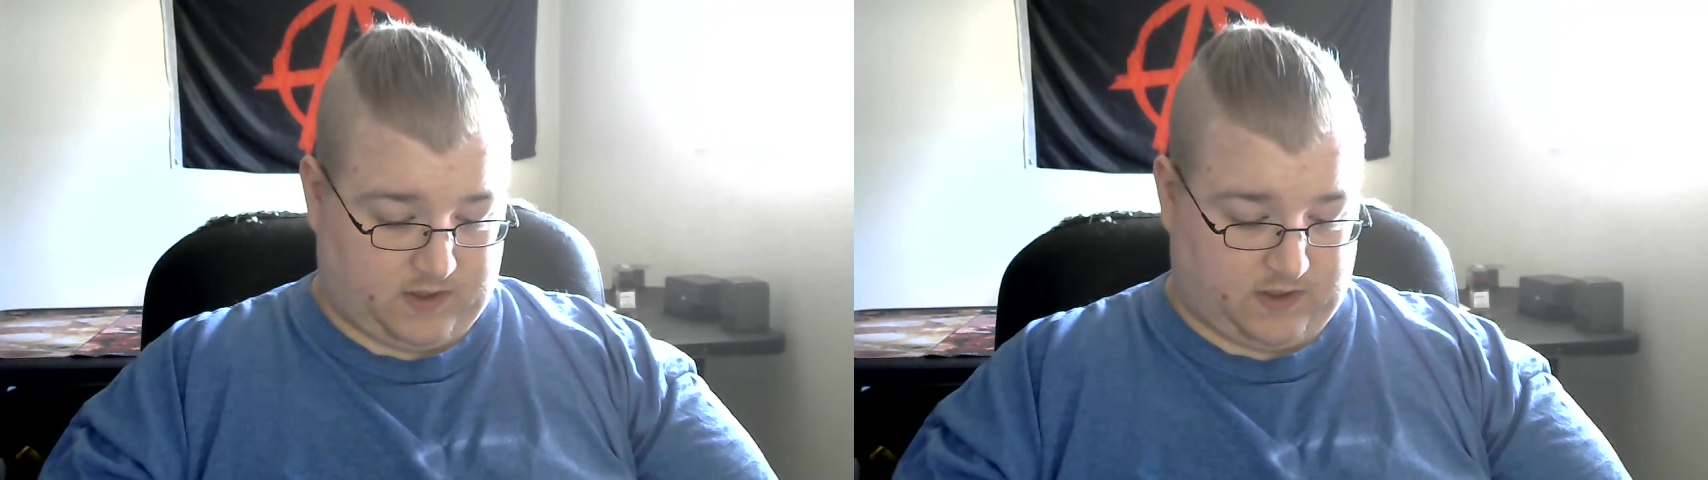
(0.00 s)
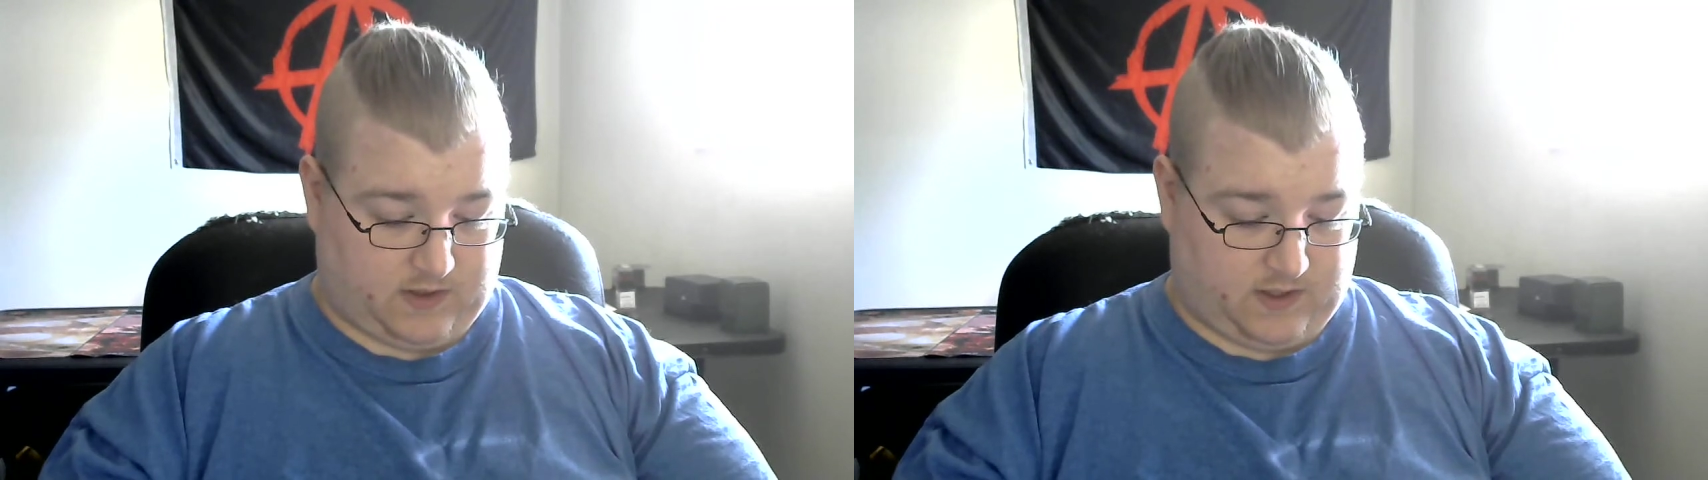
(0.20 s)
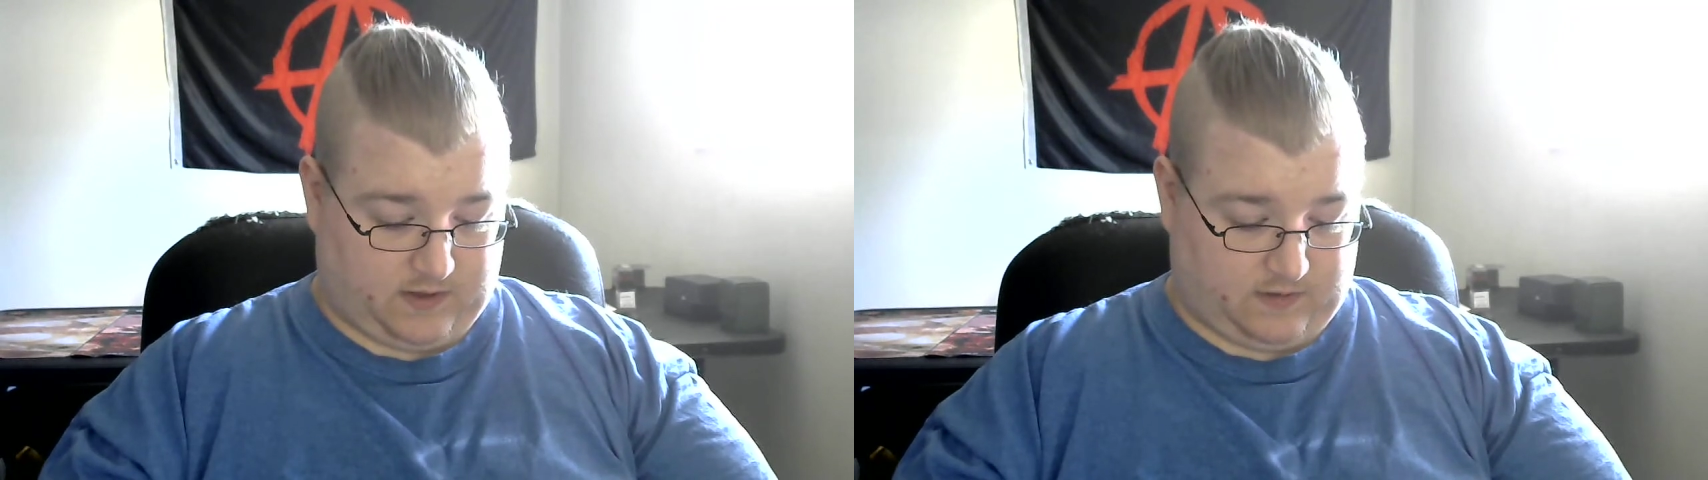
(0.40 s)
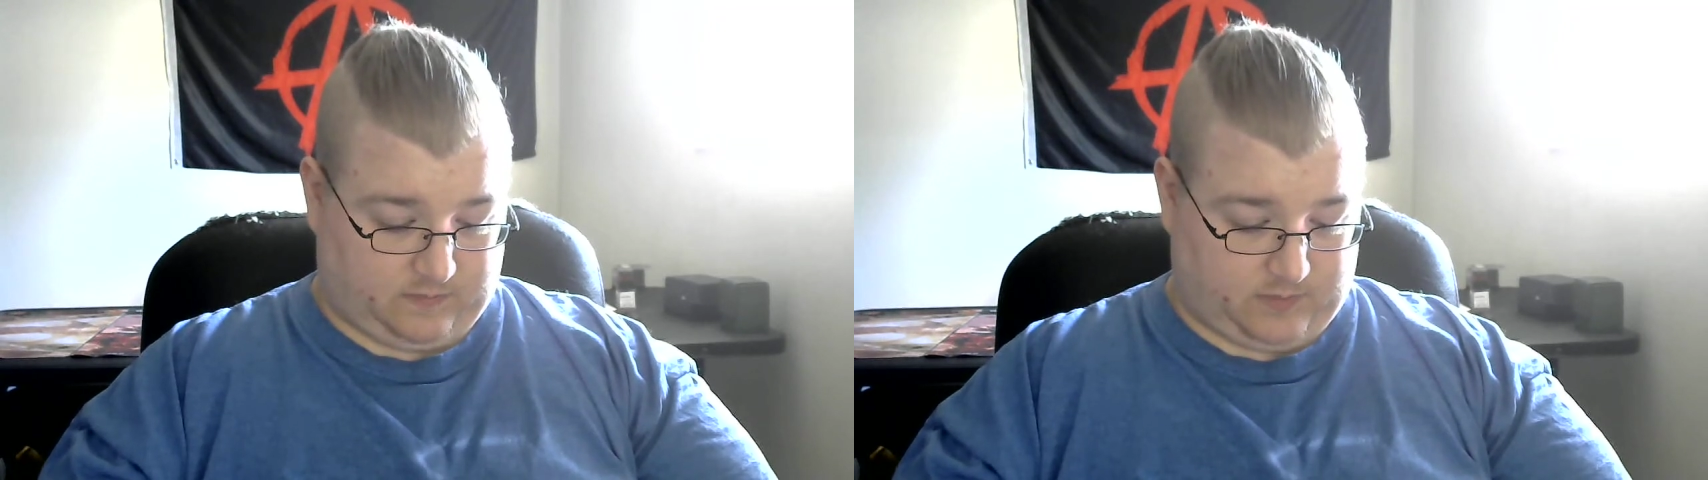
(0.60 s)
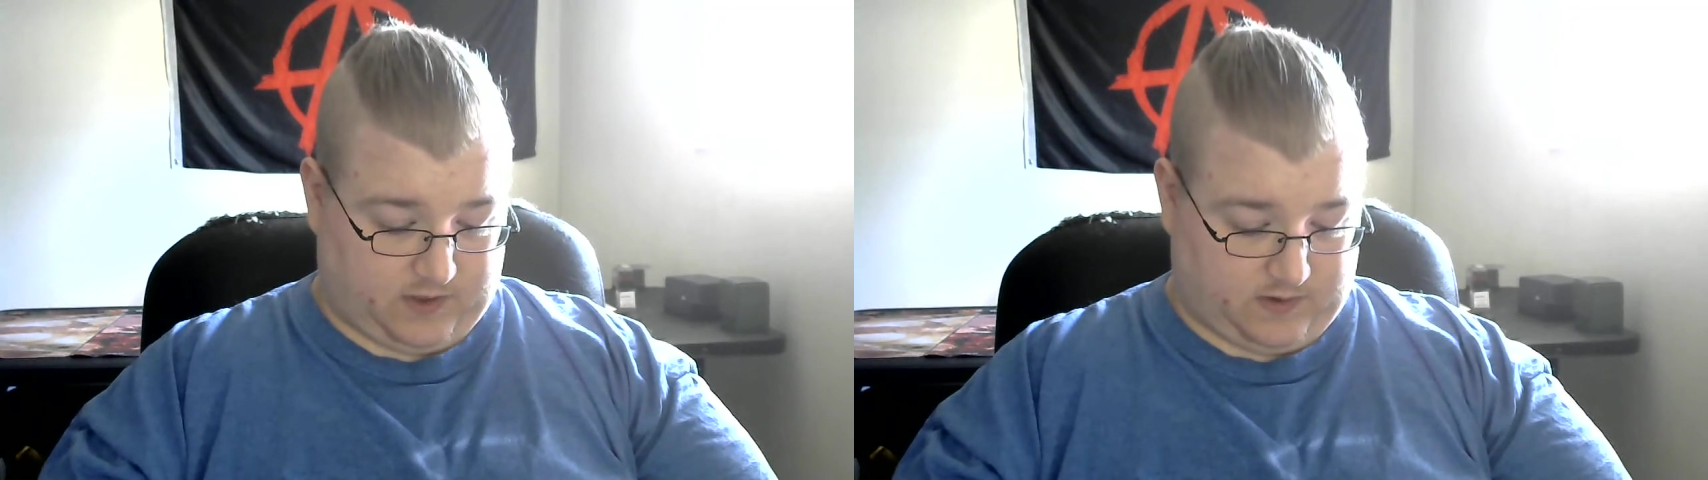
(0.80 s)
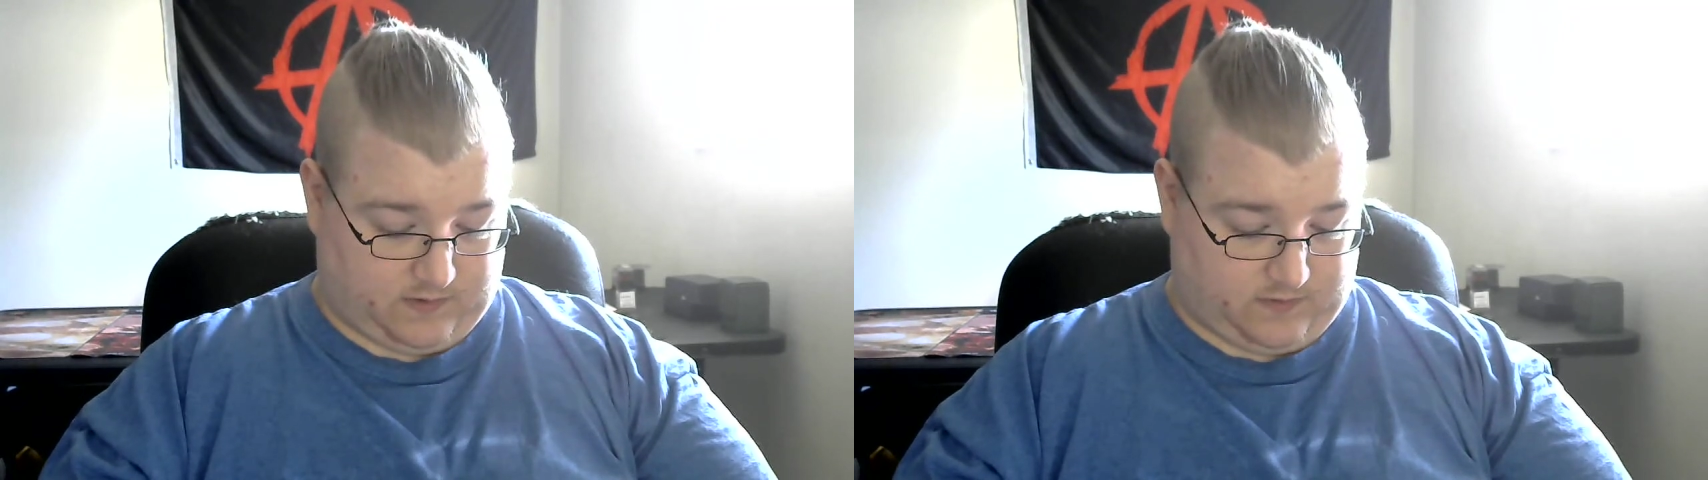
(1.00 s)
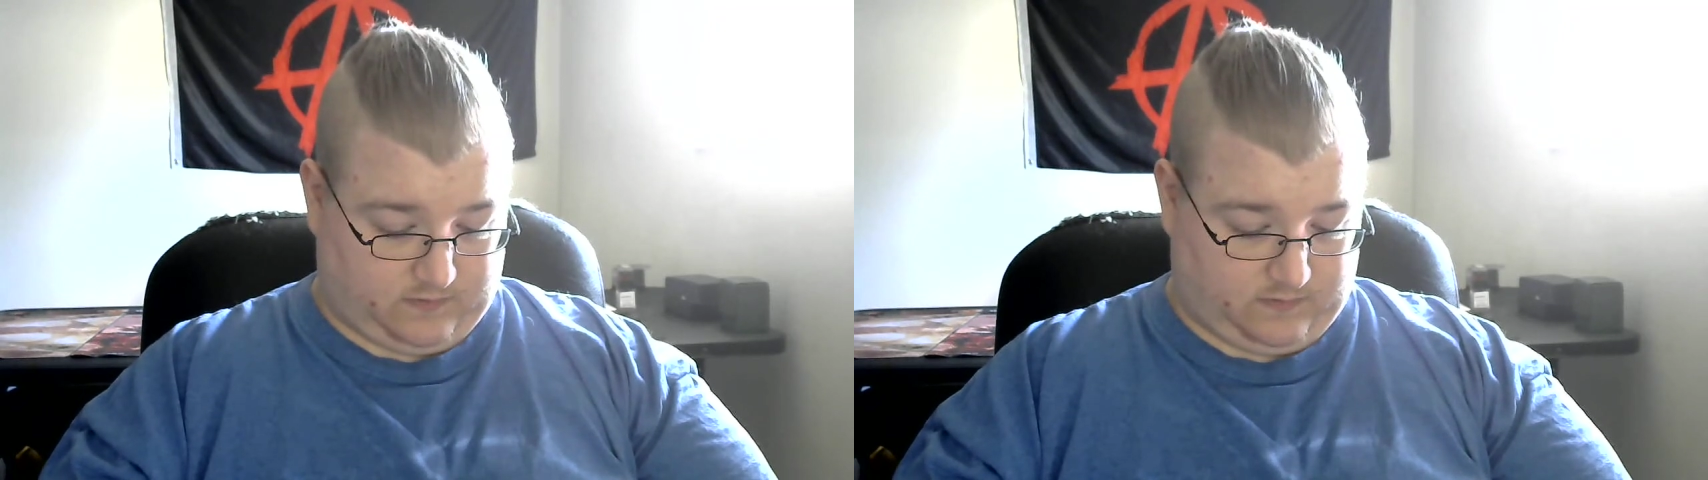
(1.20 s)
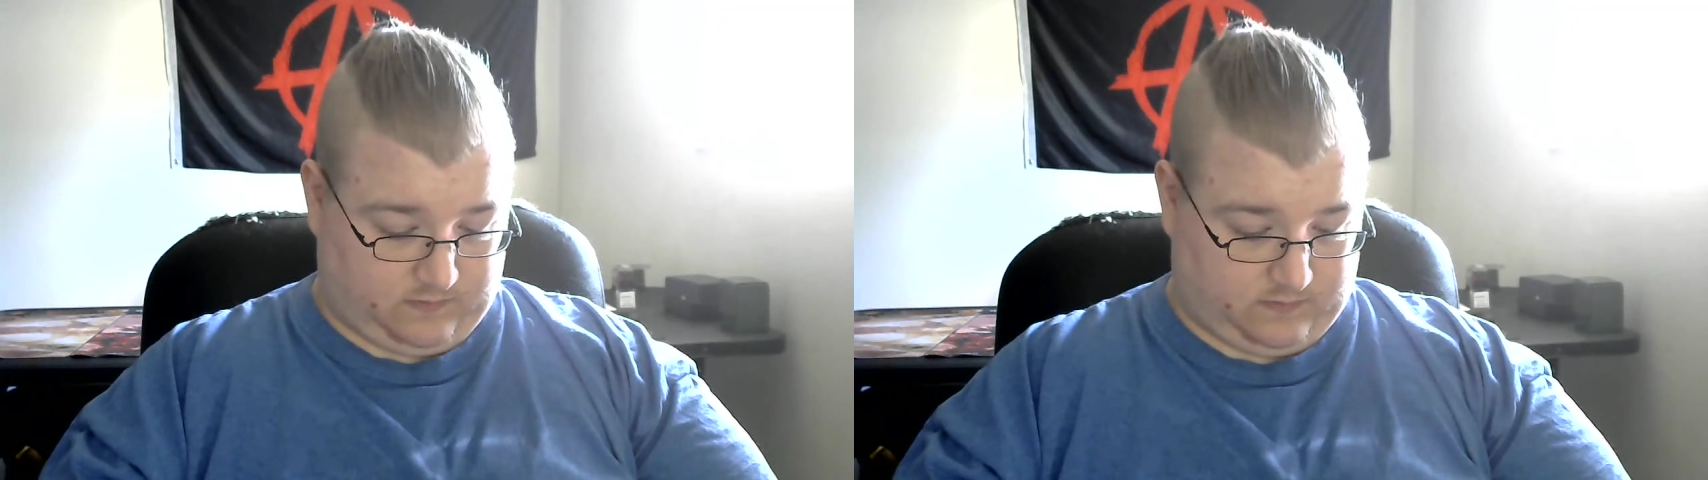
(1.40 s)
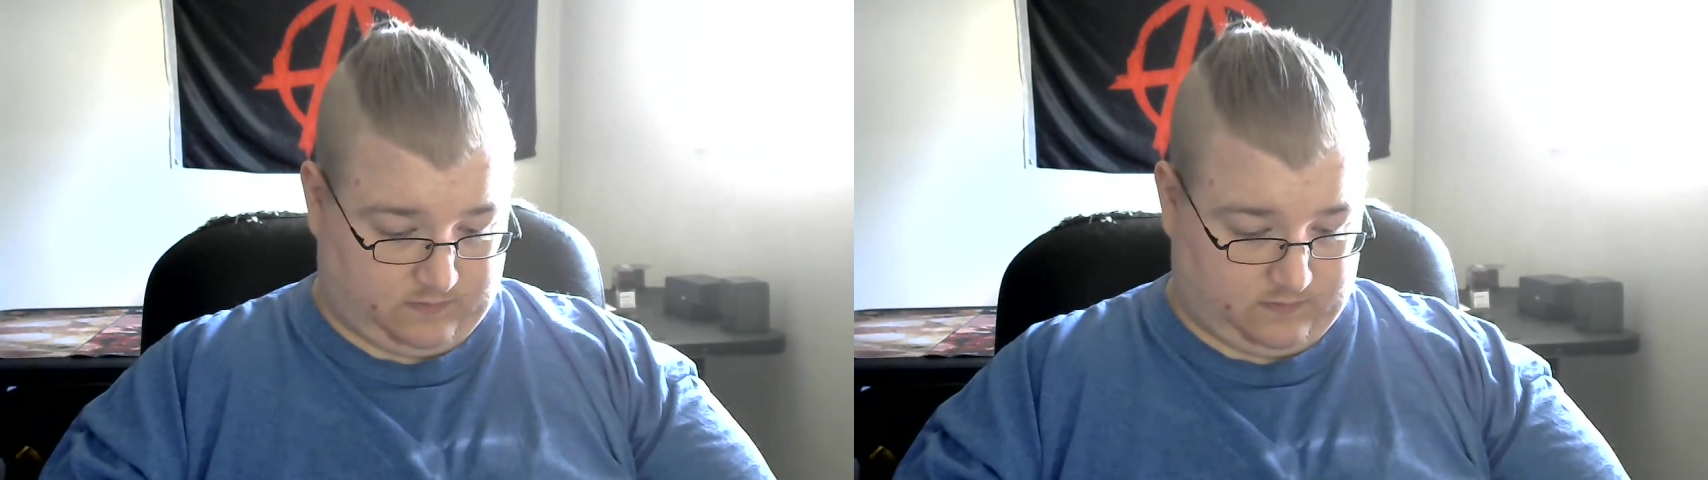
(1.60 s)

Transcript: that is because